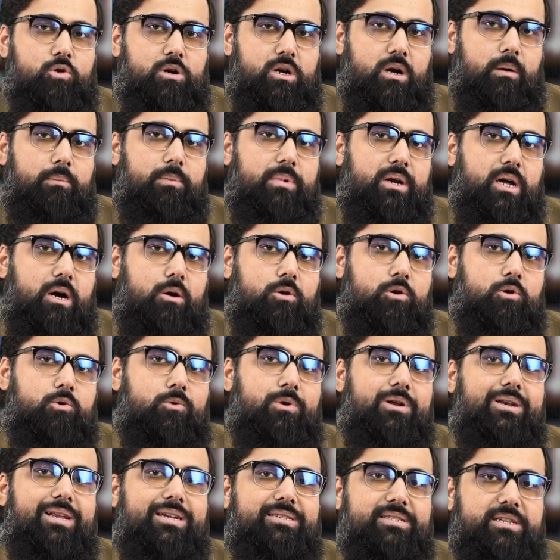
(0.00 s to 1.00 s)
come down
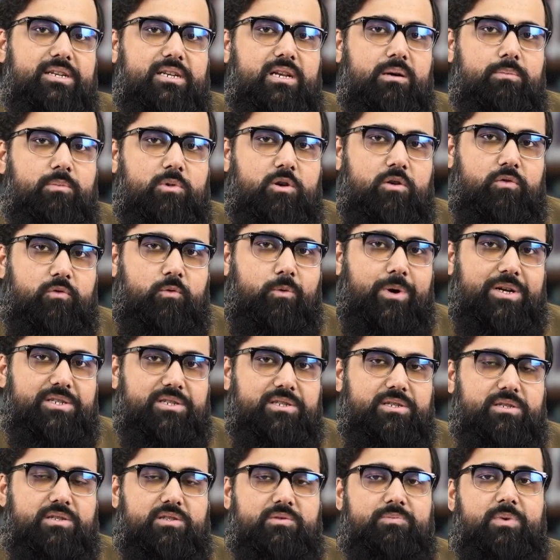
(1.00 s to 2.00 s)
to a lesser number of
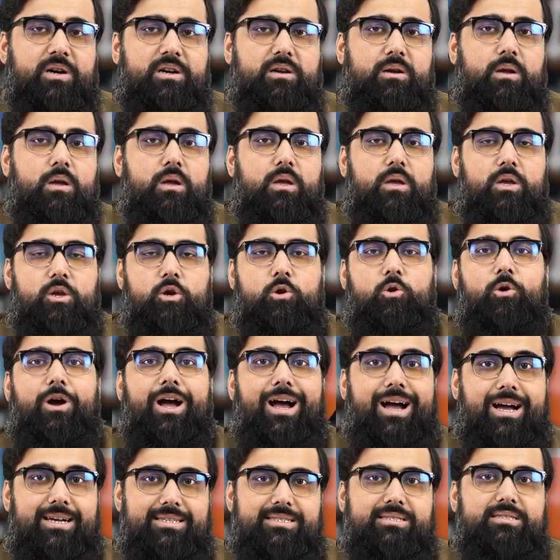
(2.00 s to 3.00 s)
questions, but
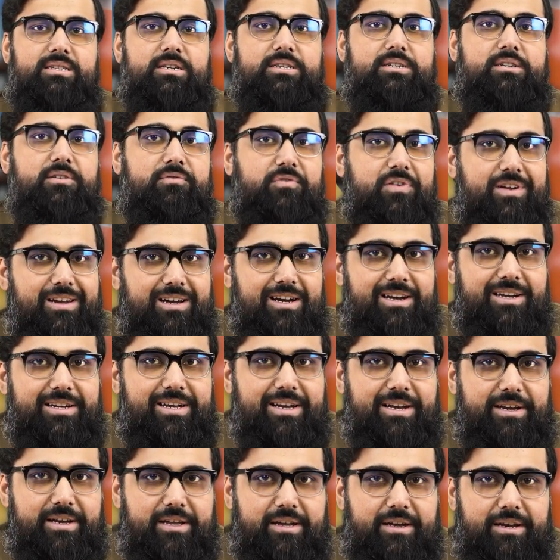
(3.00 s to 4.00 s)
has the
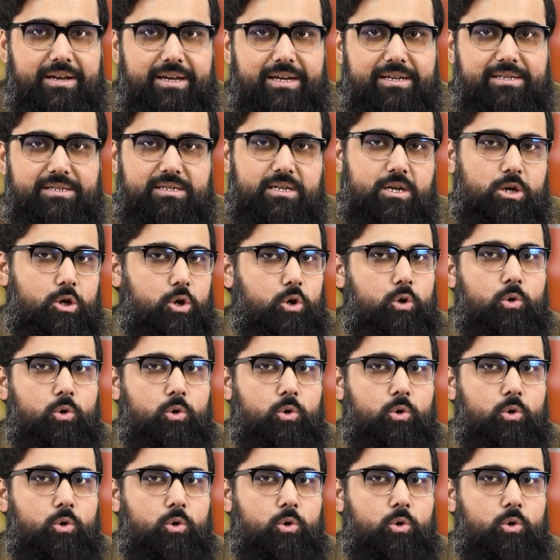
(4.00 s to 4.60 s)
difficulty decreased?